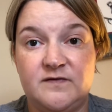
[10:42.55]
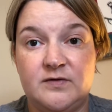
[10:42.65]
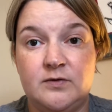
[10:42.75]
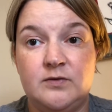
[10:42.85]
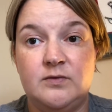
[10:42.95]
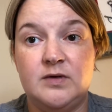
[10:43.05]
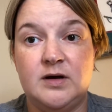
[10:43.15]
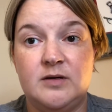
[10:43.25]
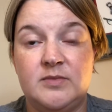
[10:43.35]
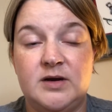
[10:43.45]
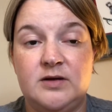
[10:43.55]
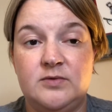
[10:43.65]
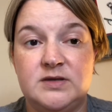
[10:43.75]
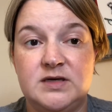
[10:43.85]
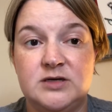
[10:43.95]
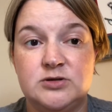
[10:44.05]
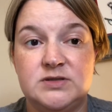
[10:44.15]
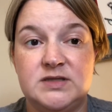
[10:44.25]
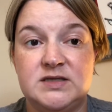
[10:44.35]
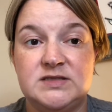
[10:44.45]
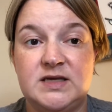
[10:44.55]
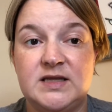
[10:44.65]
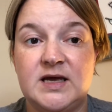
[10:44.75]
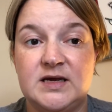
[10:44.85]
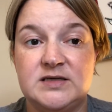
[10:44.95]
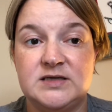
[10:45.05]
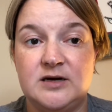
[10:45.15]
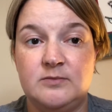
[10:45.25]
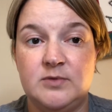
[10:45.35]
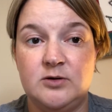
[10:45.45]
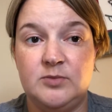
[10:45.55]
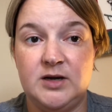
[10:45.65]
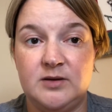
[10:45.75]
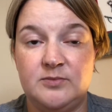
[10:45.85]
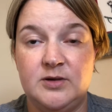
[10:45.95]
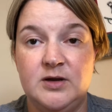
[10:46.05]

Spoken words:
So anyone interested in seeing that, it'll be up